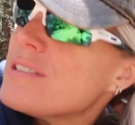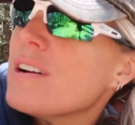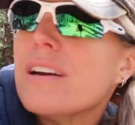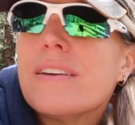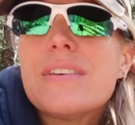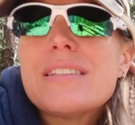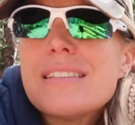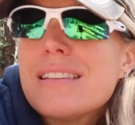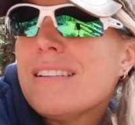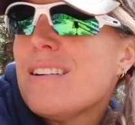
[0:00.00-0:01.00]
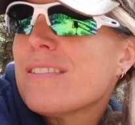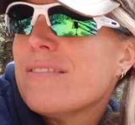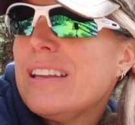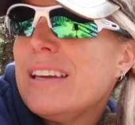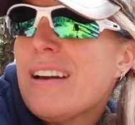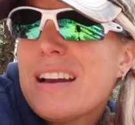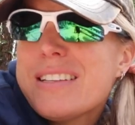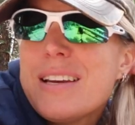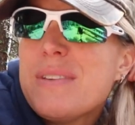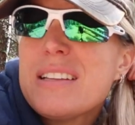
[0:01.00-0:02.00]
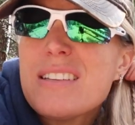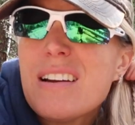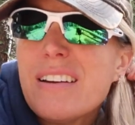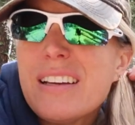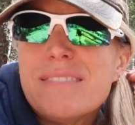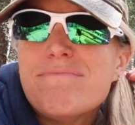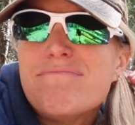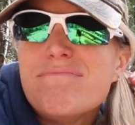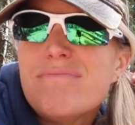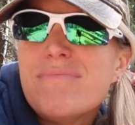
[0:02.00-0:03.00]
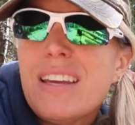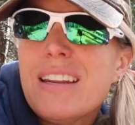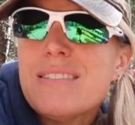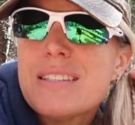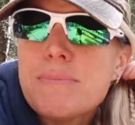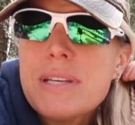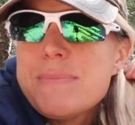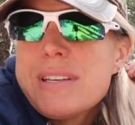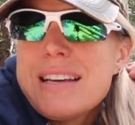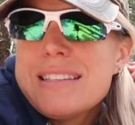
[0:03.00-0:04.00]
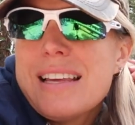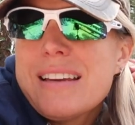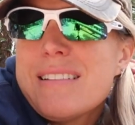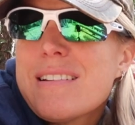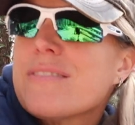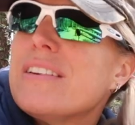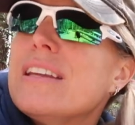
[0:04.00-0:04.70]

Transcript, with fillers: Sorry if this is a long video. Actually, I'm not sorry. You know, sometimes you guys like long